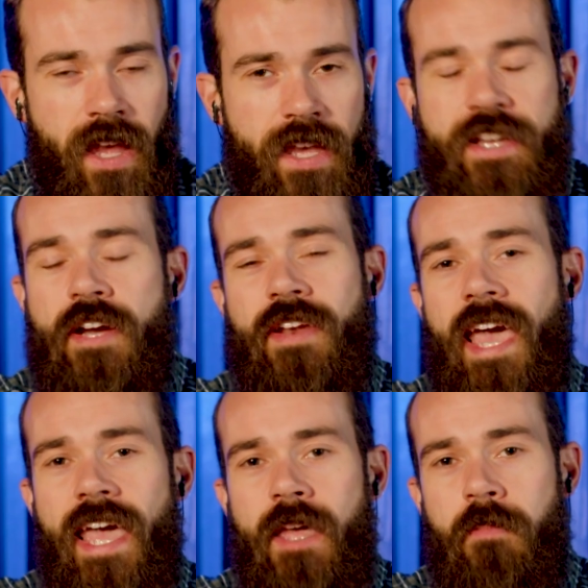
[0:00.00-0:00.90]
You can go to
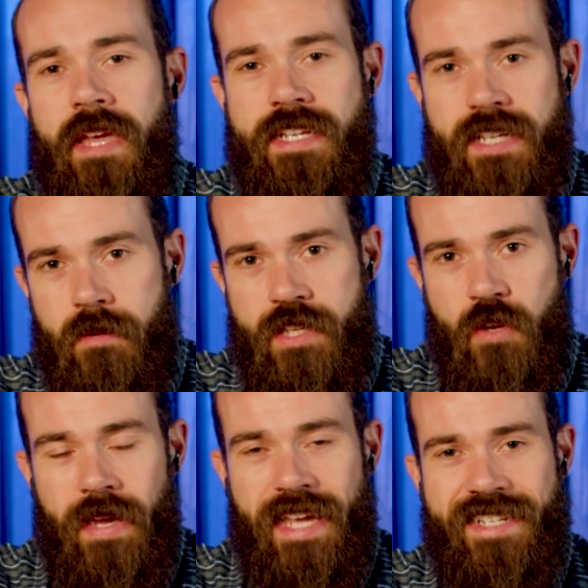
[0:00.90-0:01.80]

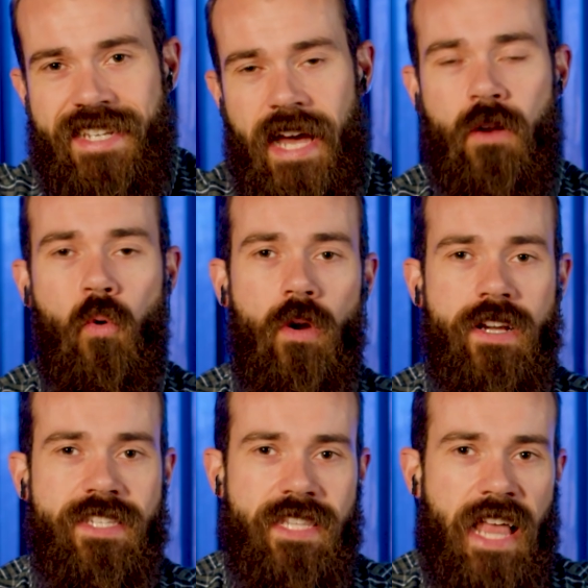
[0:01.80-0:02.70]

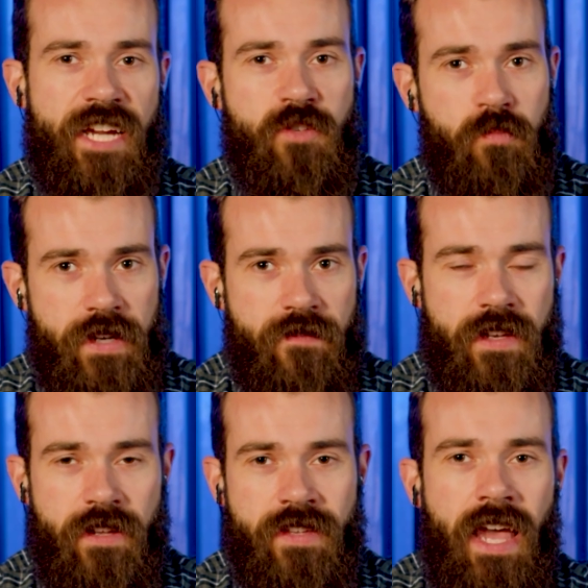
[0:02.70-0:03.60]

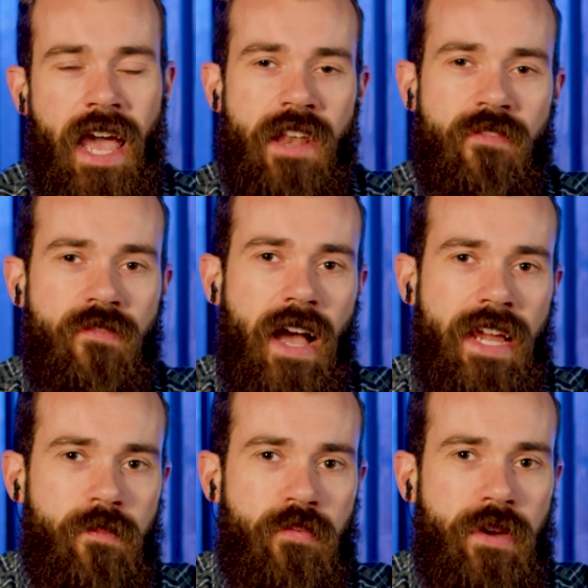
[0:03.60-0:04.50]
abwe.org/prefield and
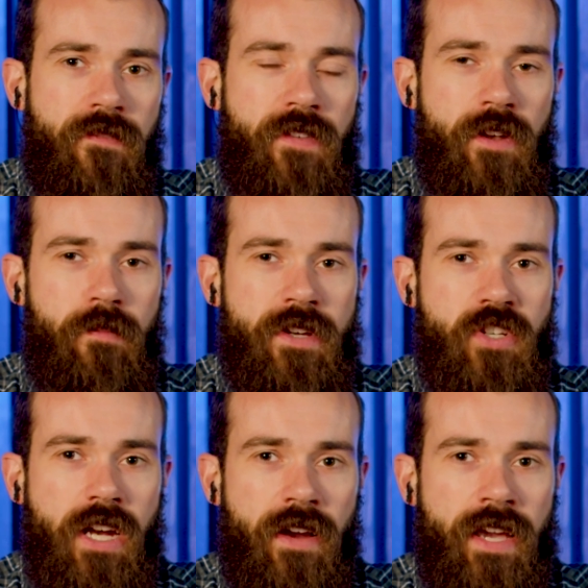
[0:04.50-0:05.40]
find a pre-field
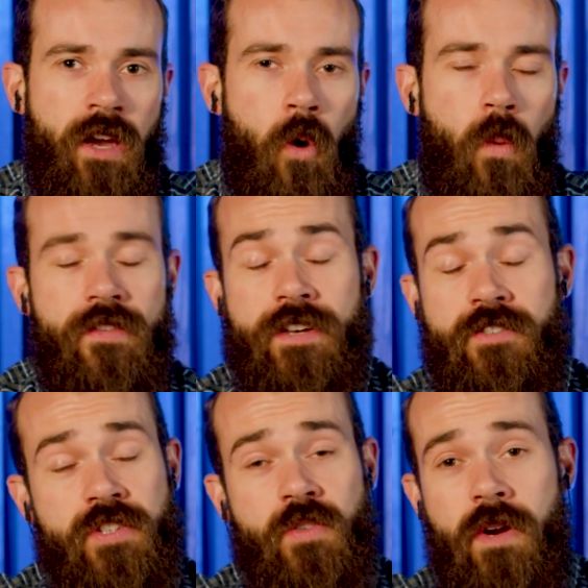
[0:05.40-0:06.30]
missionary, whether you
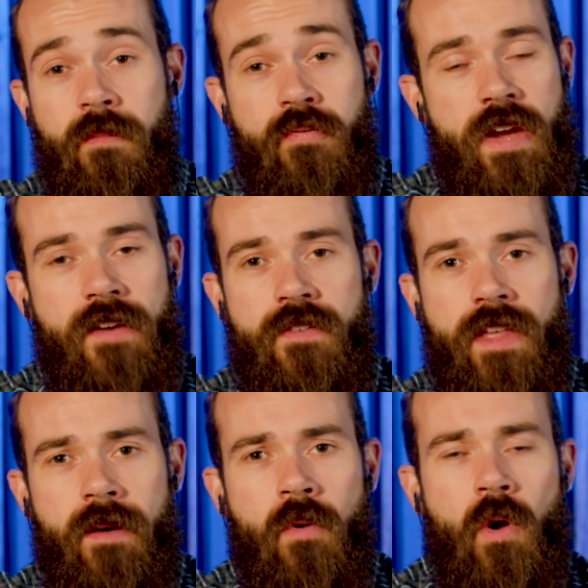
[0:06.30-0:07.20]
just want to pray for
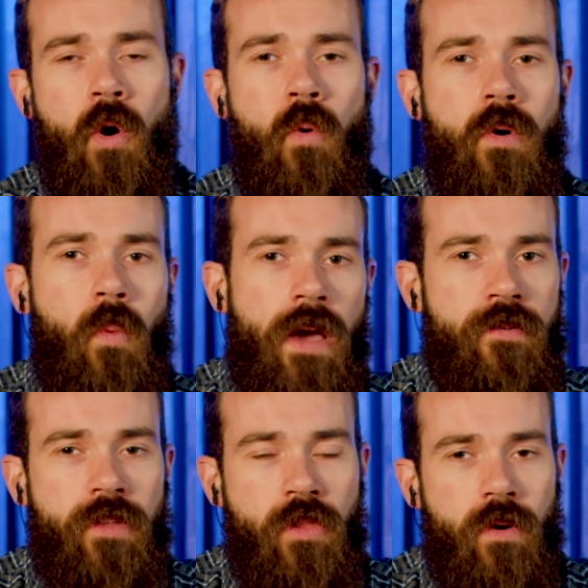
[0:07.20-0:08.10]
them or
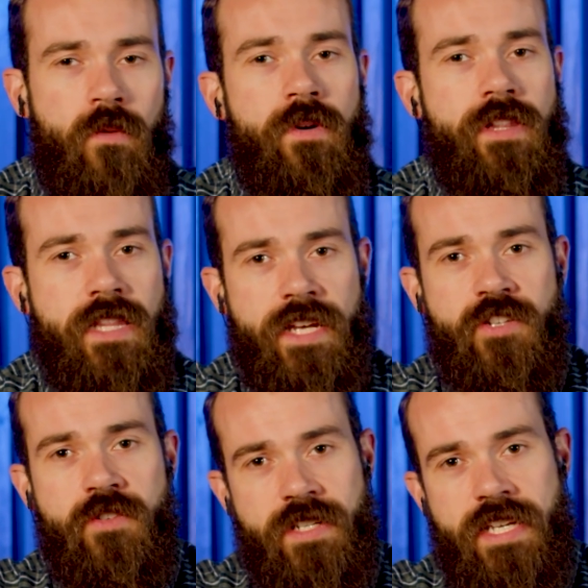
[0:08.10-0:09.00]
whether the Lord would
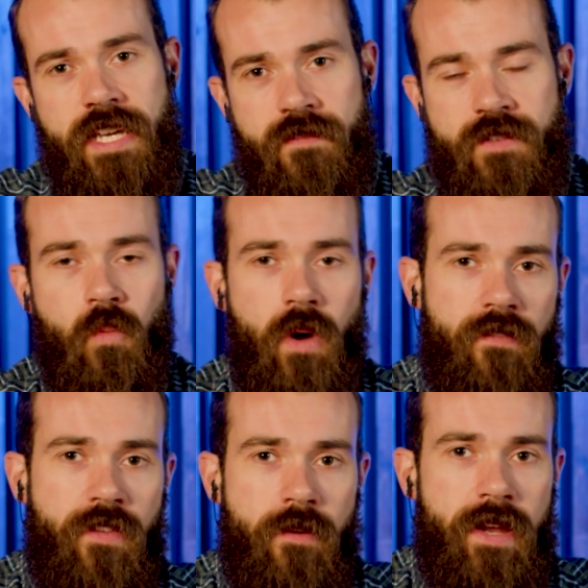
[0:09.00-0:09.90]
lead you to give to one
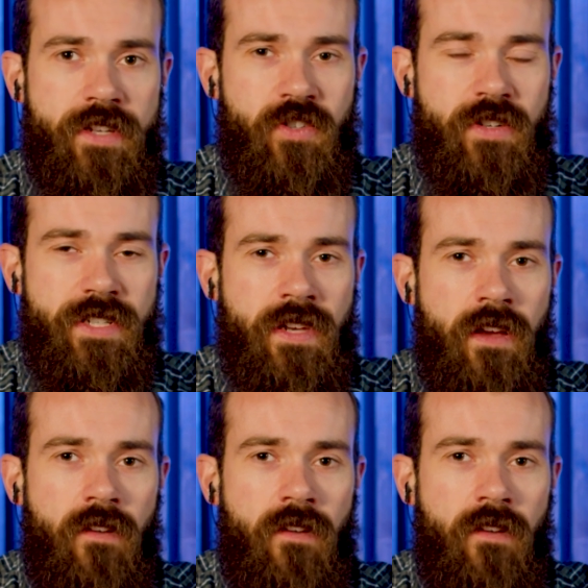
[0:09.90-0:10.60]
of their ministries.